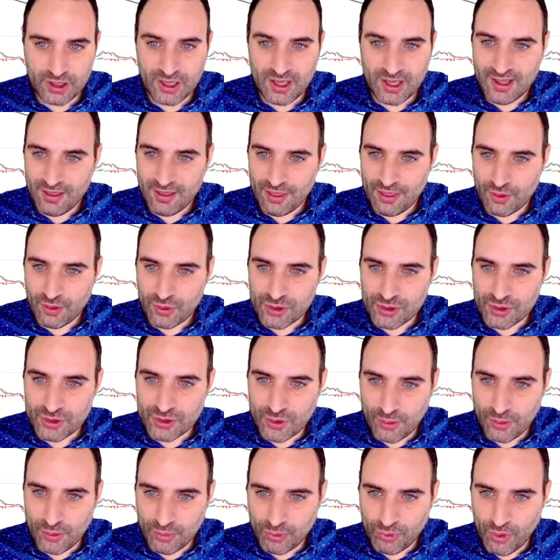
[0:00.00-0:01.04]
there was no
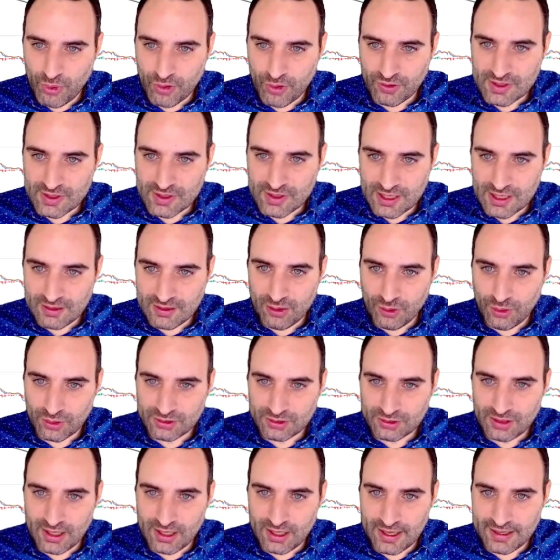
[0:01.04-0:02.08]
progress, and that looked
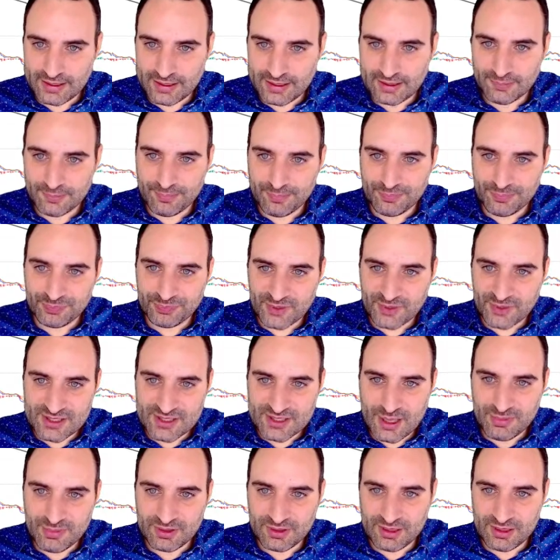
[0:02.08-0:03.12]
like
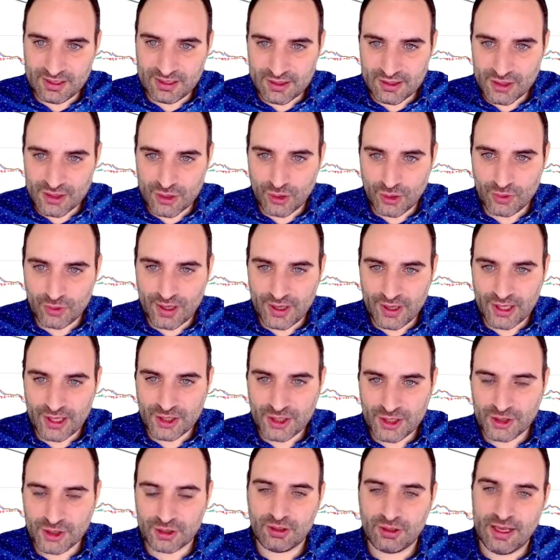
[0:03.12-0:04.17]
something like this
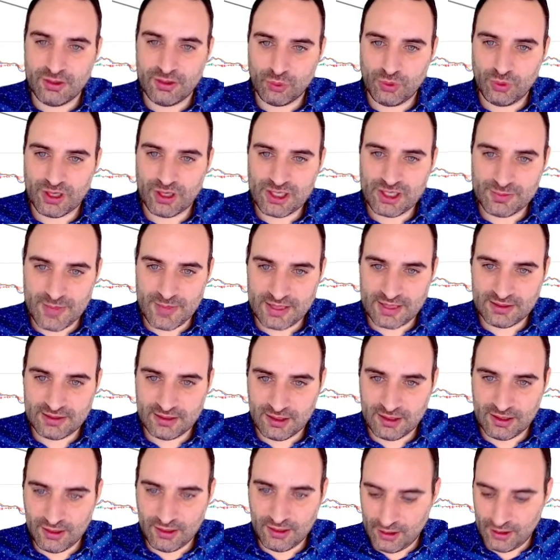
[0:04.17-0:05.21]
correction, and we expected
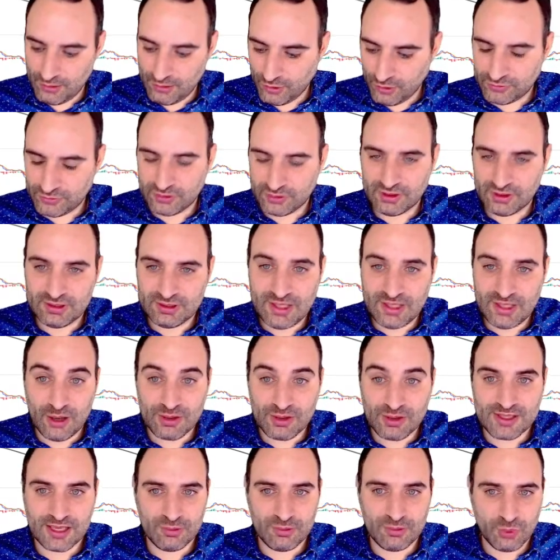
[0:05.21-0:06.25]
a move to the downside,
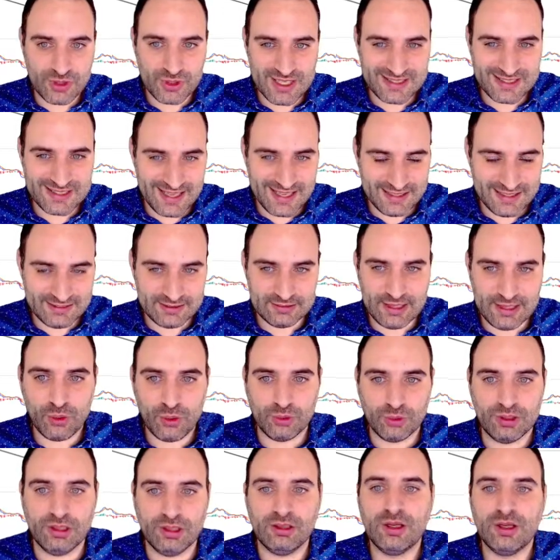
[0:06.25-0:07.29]
which is the ending
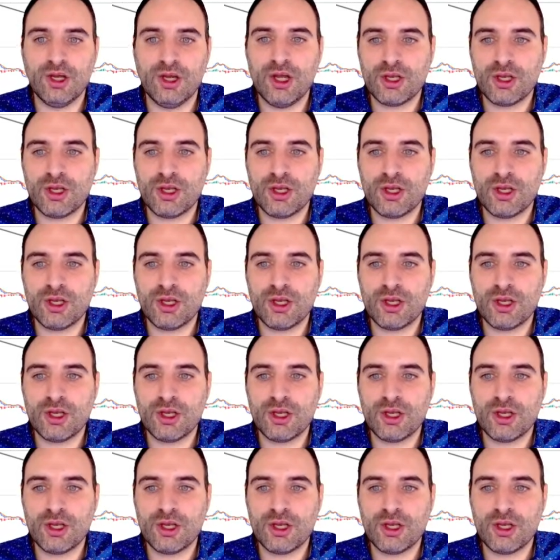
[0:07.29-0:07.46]
diagonal.